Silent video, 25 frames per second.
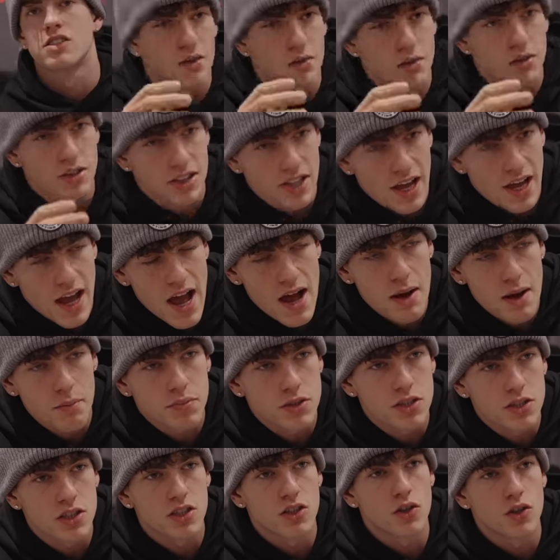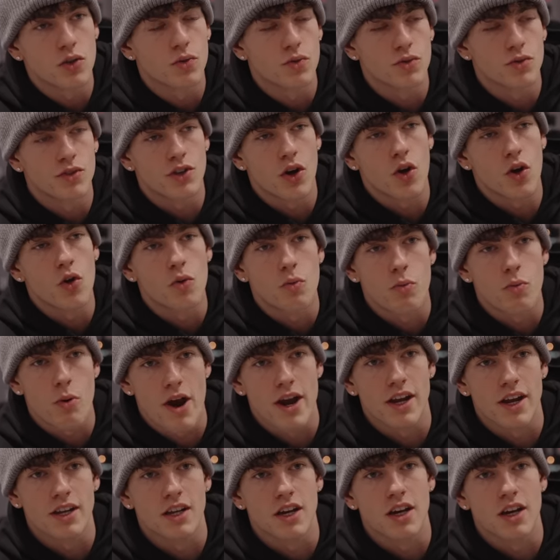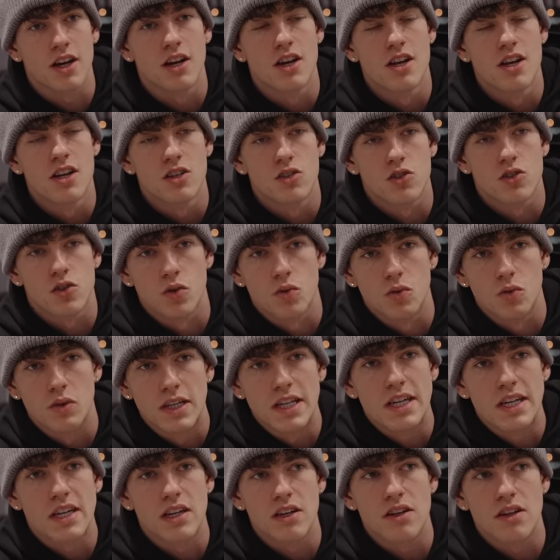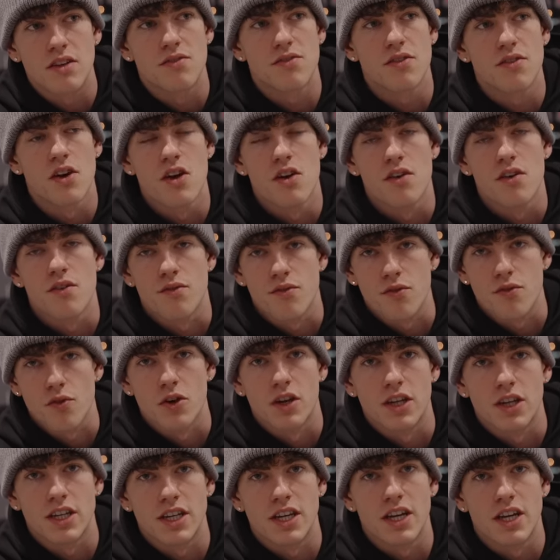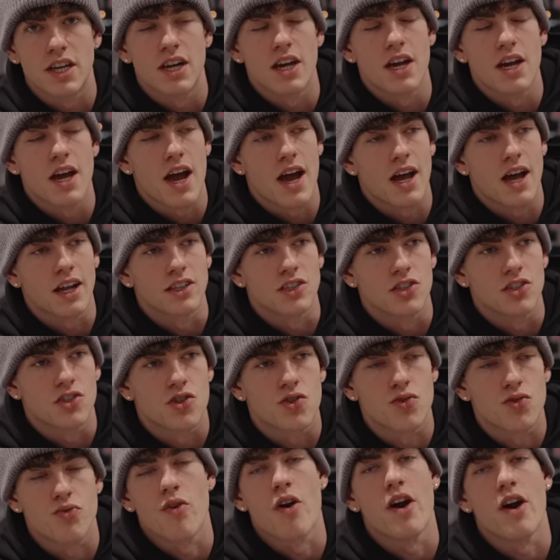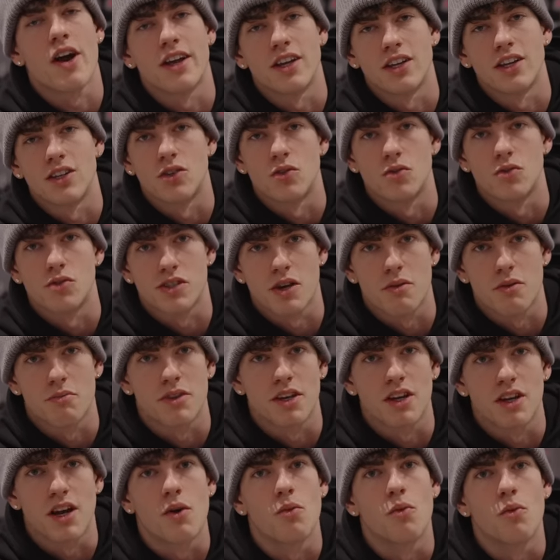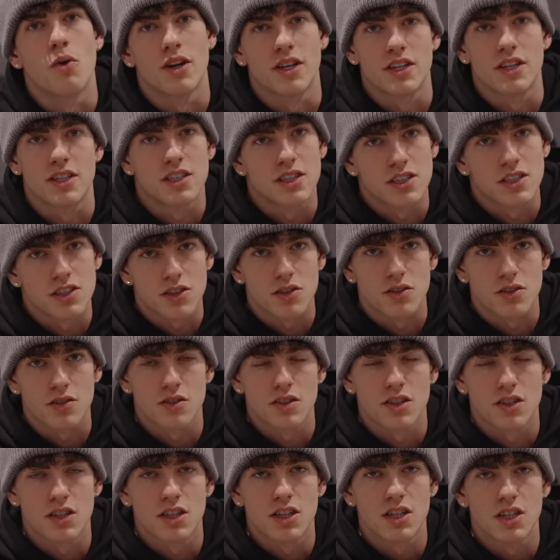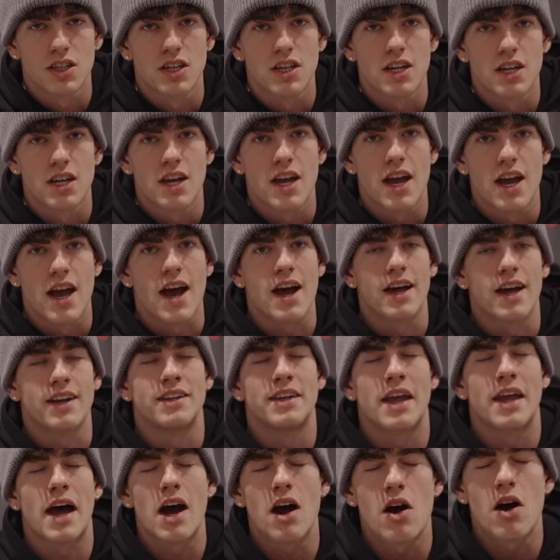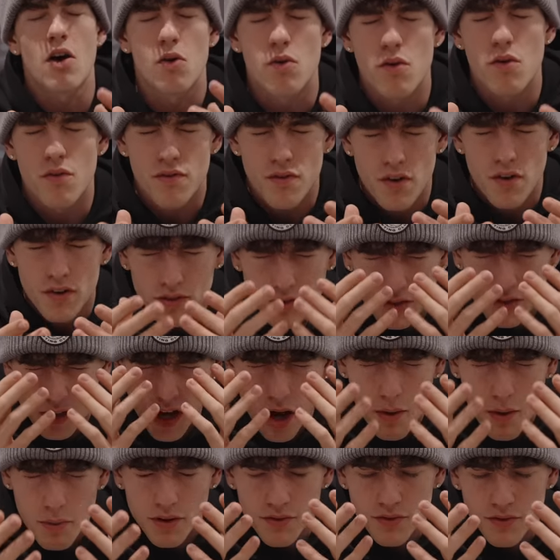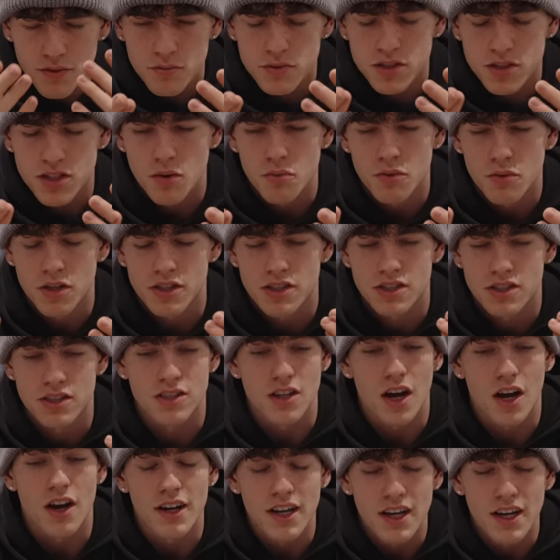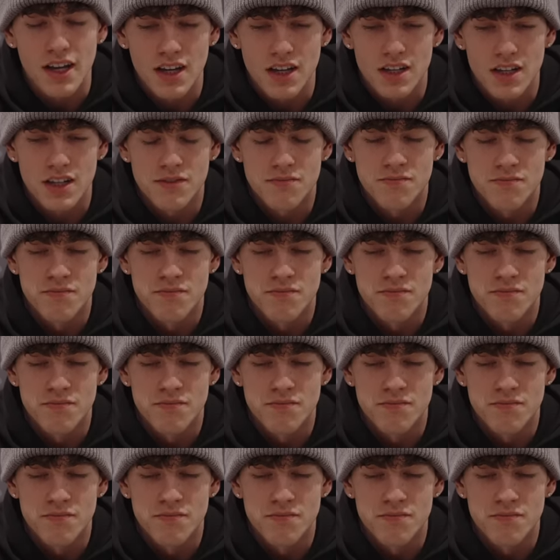It was an absolute no-brainer to leave for a year and try and do something I wanted to do. And now, coming from someone that's done it,